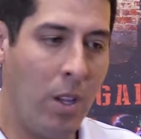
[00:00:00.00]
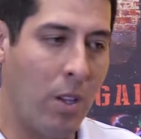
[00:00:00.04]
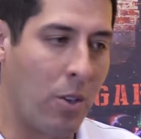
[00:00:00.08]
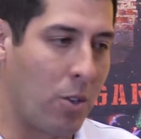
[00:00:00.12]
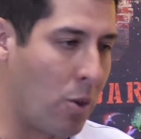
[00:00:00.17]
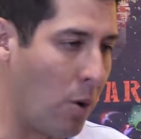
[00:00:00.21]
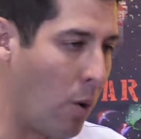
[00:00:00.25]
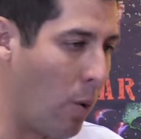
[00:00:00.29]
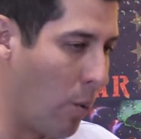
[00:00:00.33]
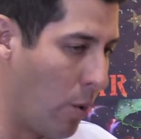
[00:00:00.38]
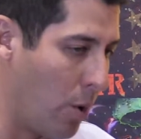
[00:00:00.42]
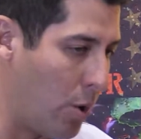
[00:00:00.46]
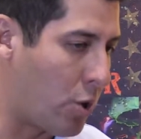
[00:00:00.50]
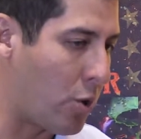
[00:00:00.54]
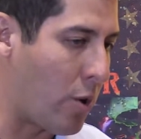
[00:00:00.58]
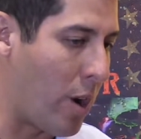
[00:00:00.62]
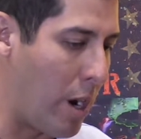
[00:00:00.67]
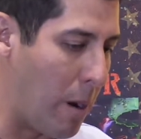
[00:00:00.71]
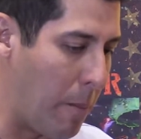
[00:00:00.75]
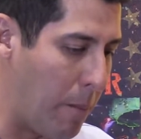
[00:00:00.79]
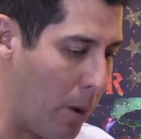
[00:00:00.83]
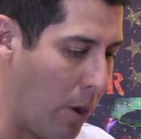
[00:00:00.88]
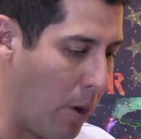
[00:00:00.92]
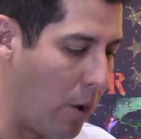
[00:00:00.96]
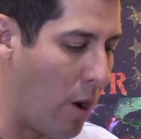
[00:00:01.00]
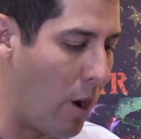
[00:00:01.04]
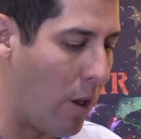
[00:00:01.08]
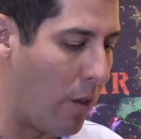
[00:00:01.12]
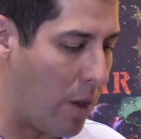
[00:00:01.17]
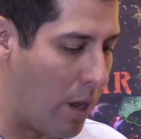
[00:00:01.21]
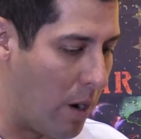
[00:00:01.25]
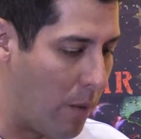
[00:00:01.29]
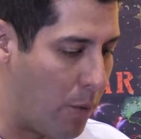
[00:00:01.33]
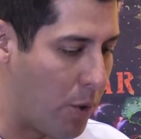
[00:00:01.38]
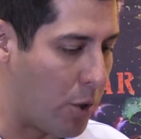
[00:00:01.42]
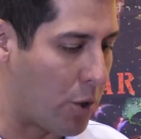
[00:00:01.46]
So we're trying to build all
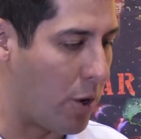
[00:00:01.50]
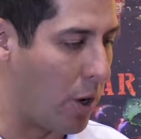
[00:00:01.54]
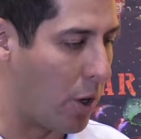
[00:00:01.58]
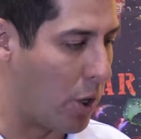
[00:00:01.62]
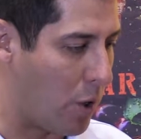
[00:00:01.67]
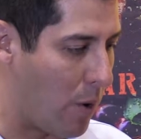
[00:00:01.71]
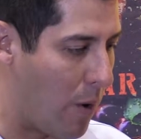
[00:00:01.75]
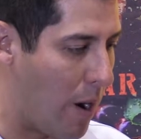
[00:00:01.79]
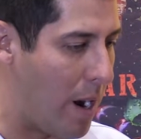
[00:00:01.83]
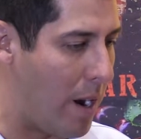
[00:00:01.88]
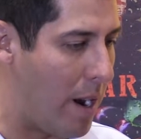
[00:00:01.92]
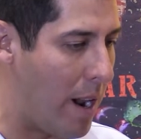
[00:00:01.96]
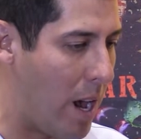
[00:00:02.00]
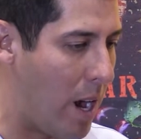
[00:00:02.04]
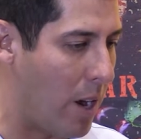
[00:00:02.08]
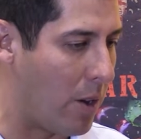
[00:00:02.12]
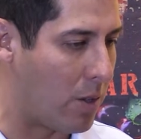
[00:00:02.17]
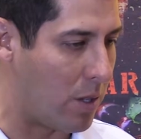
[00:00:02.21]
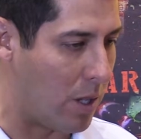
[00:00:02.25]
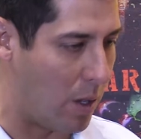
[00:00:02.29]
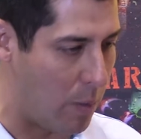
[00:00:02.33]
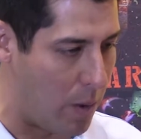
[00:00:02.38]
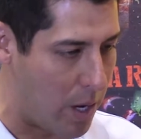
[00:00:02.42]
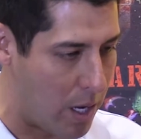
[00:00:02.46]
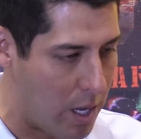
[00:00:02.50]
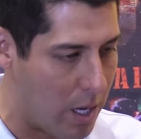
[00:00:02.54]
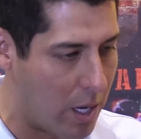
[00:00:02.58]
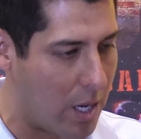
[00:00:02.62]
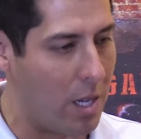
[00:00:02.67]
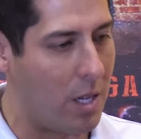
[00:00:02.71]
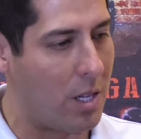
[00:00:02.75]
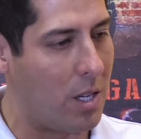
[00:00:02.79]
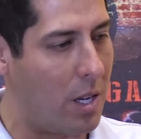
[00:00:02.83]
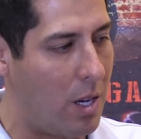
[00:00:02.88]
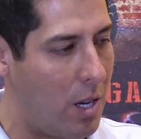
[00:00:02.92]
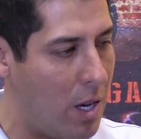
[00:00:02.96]
the infrastructure right now so that we can
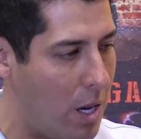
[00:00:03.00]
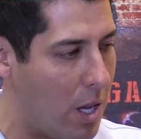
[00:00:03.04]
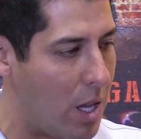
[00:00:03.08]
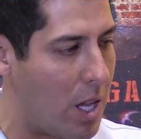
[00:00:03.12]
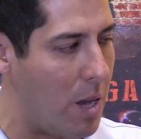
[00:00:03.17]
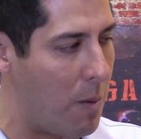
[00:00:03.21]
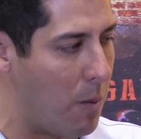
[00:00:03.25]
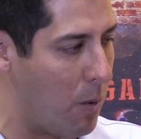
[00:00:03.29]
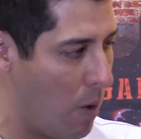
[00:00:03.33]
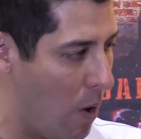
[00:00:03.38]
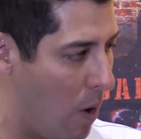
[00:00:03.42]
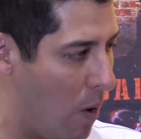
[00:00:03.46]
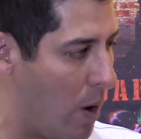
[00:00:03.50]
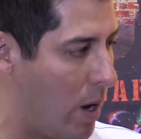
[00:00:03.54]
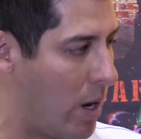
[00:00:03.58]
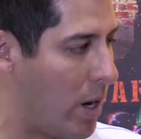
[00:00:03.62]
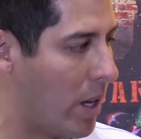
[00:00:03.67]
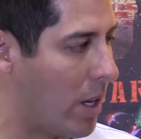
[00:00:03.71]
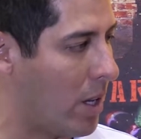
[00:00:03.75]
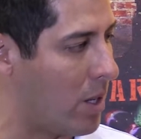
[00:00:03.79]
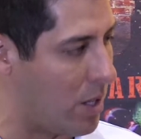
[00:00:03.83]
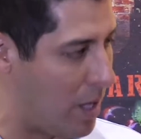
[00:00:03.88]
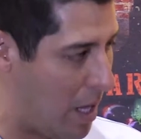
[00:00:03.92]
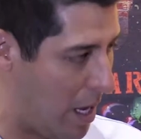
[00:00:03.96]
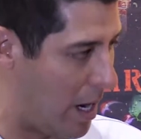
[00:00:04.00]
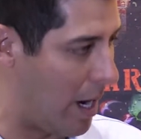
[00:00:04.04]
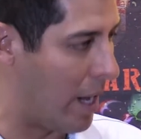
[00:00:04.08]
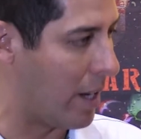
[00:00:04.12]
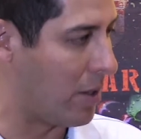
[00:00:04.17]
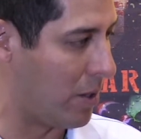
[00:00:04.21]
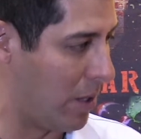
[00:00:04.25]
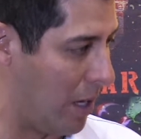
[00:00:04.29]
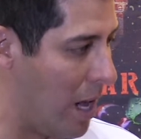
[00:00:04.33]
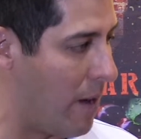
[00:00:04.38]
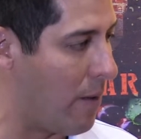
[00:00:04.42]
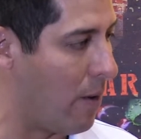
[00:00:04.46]
continue to keep growing and get to that
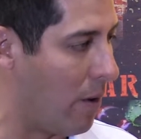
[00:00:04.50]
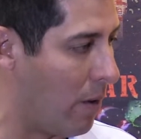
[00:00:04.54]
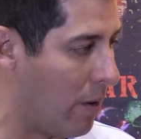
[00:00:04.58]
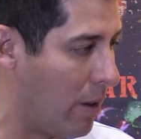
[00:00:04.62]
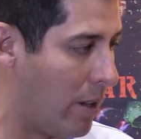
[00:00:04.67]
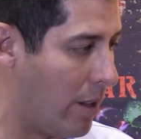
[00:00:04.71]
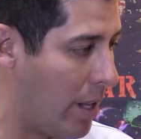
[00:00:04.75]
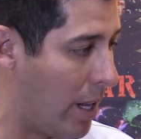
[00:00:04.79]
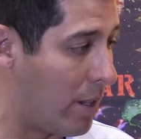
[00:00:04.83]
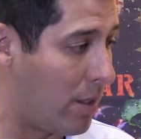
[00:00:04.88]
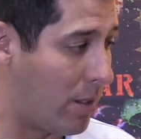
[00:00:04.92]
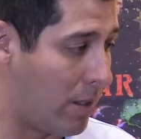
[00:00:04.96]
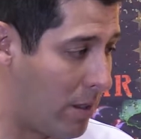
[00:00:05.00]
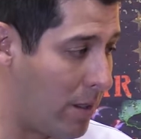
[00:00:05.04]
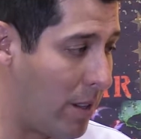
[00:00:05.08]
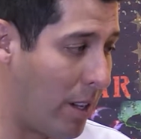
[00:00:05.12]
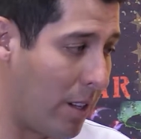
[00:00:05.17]
next level. And that's